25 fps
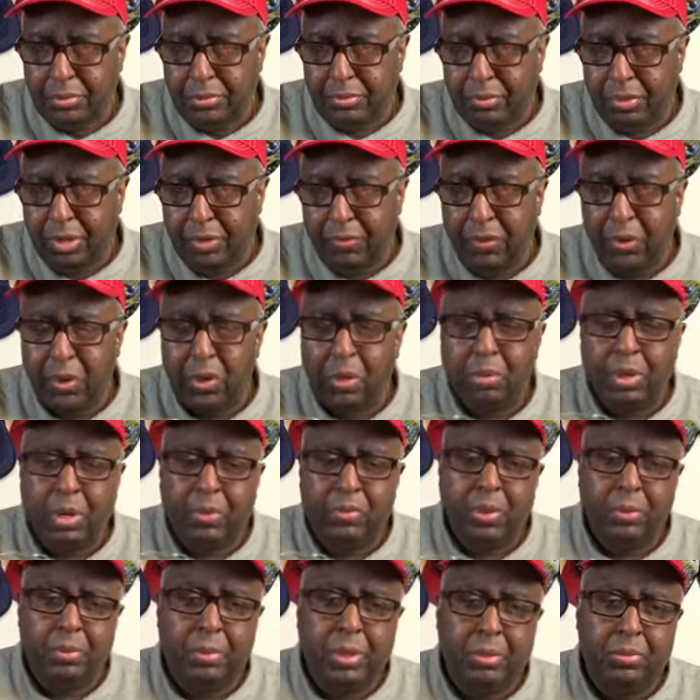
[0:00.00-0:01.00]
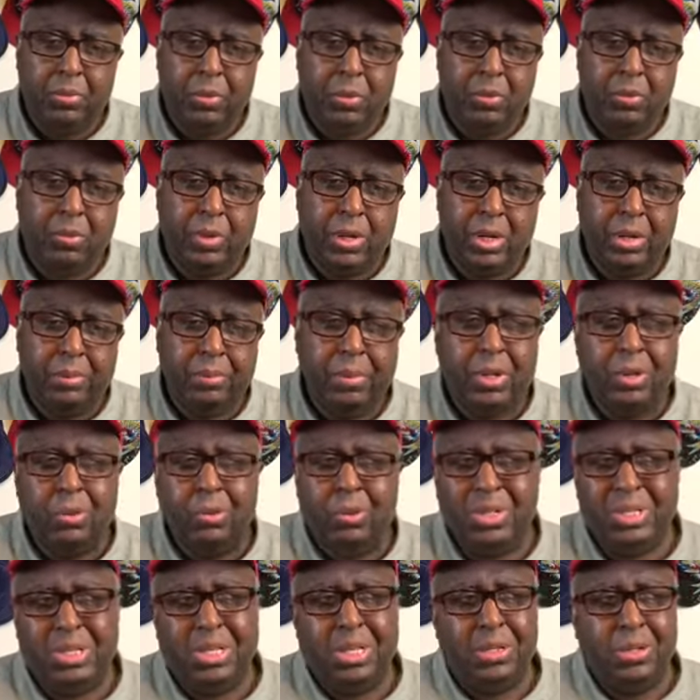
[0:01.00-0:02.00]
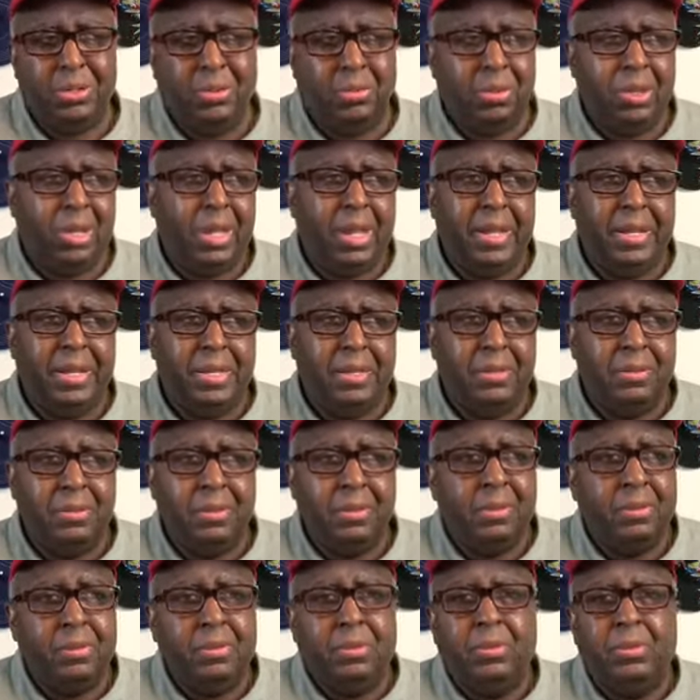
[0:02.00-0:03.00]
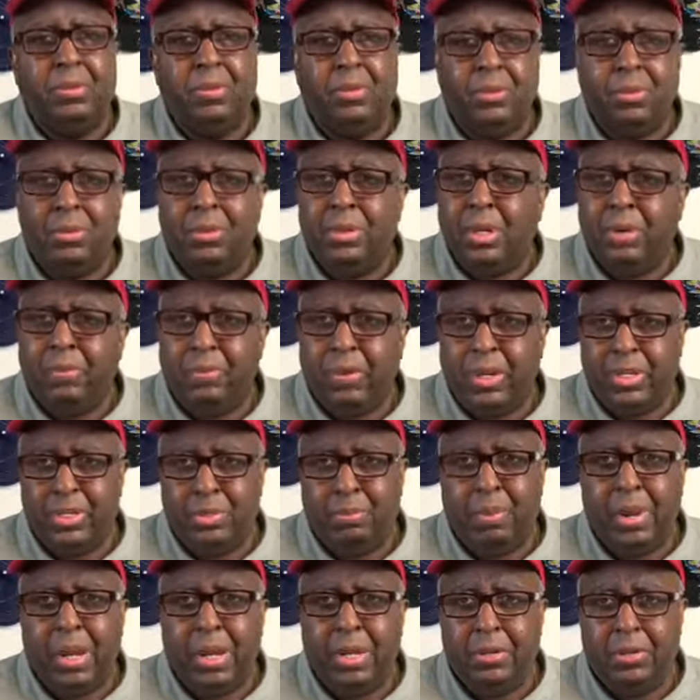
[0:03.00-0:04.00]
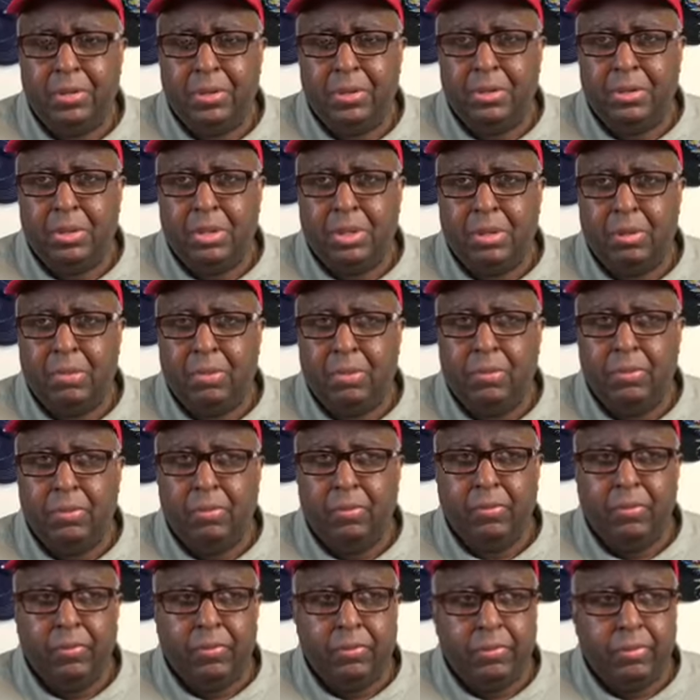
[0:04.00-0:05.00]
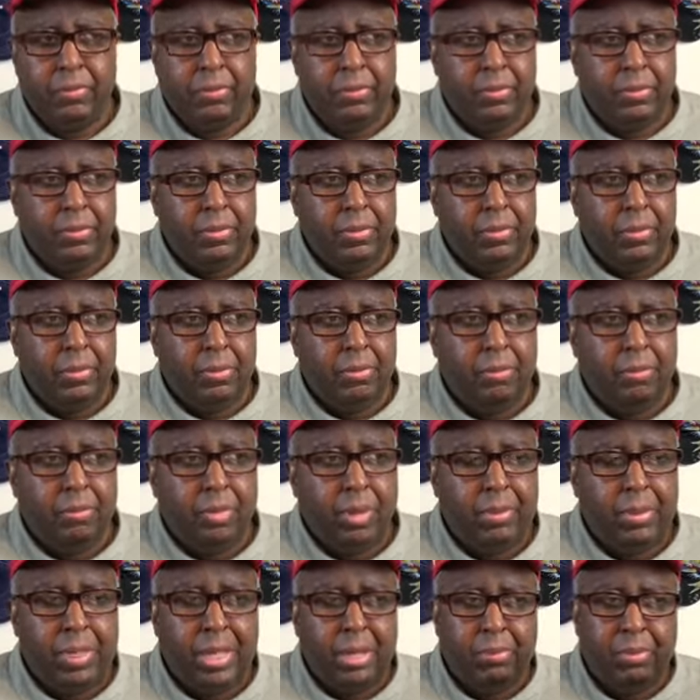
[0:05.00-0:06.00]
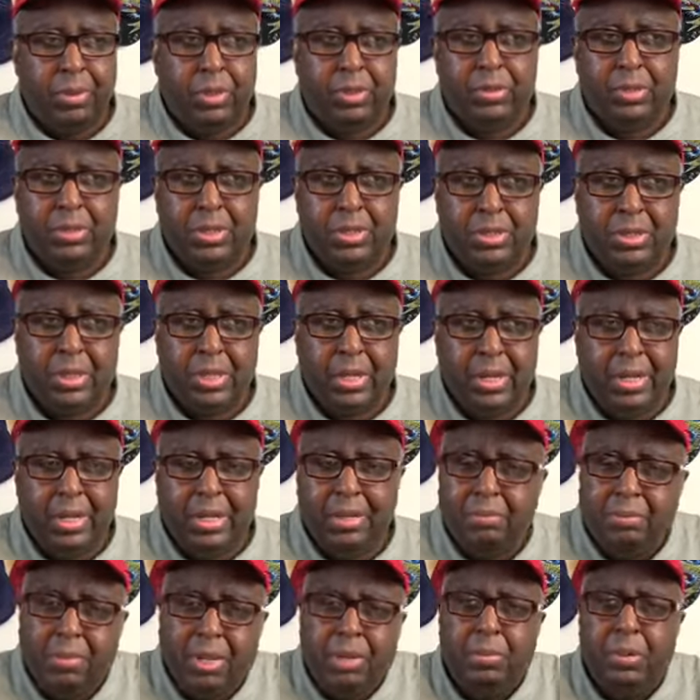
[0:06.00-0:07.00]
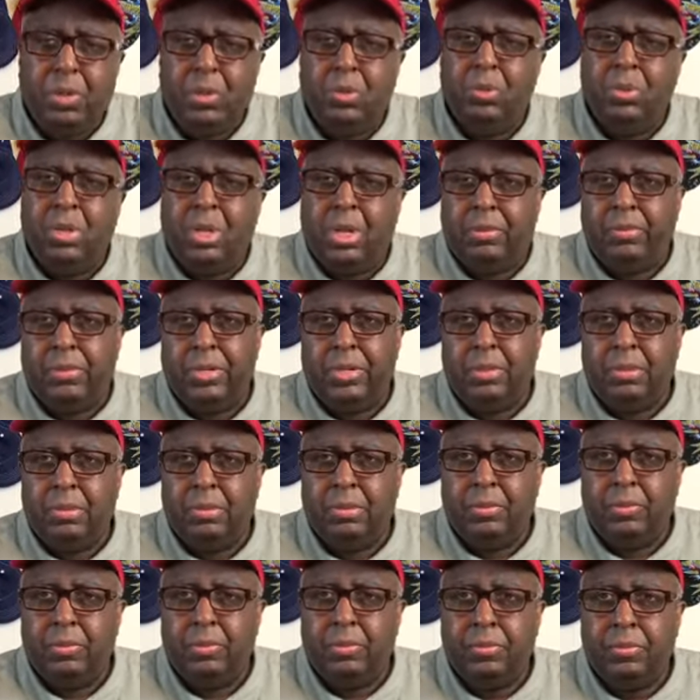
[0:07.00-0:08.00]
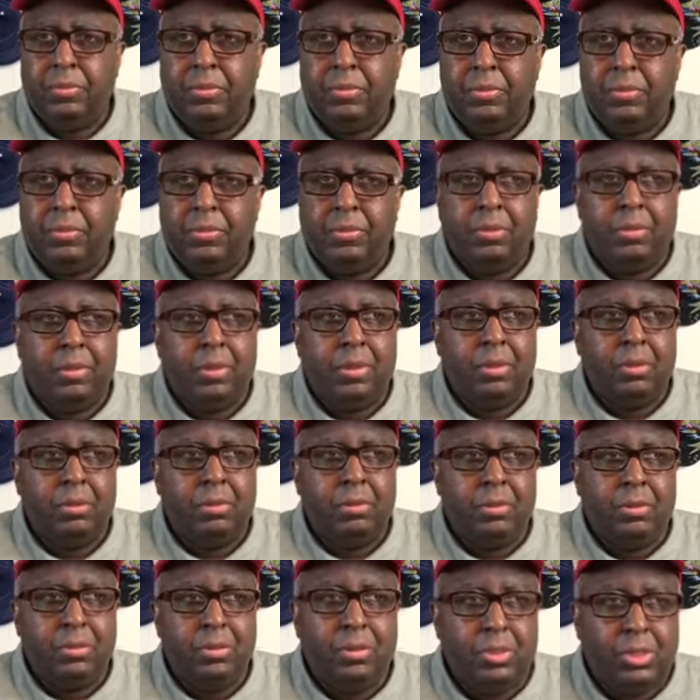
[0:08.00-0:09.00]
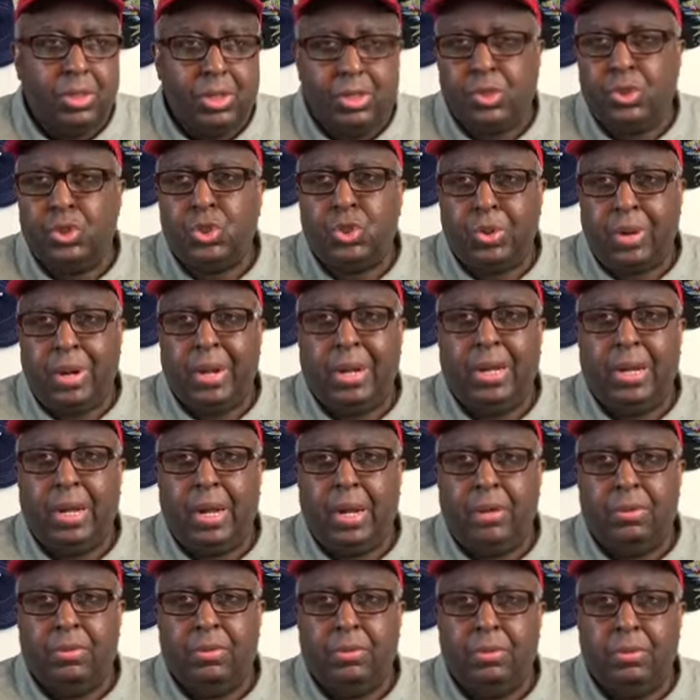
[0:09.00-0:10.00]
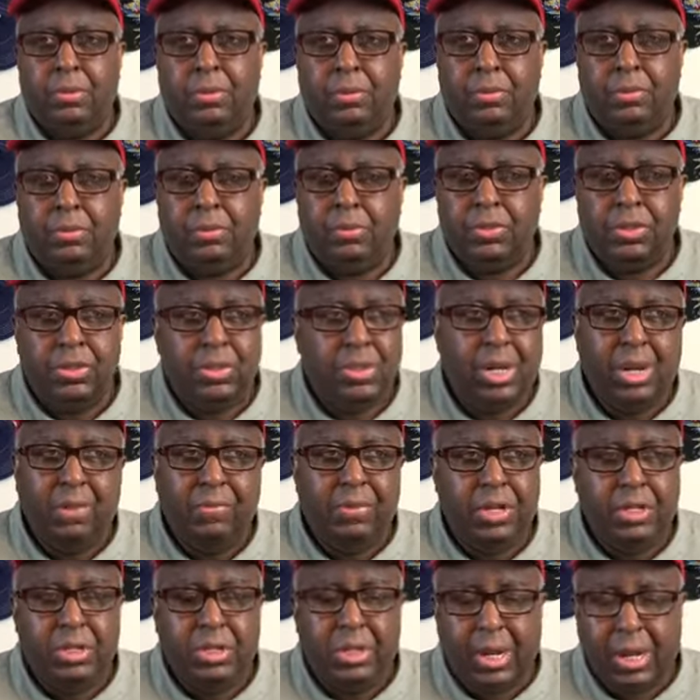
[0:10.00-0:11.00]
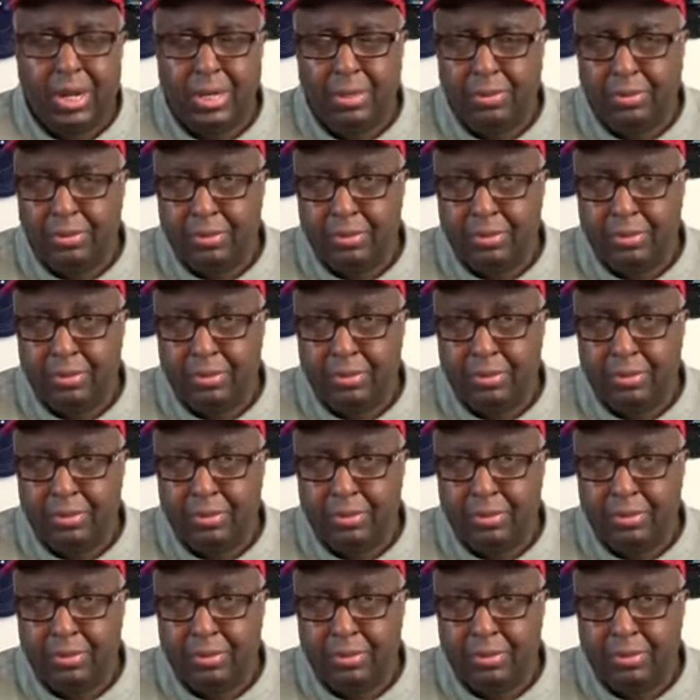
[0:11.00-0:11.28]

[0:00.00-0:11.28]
If you go by what people recommend or what they don't like, you'll never expand yourself. Maybe that person doesn't like it. Maybe you love it. Just try it out. Just give it a shot.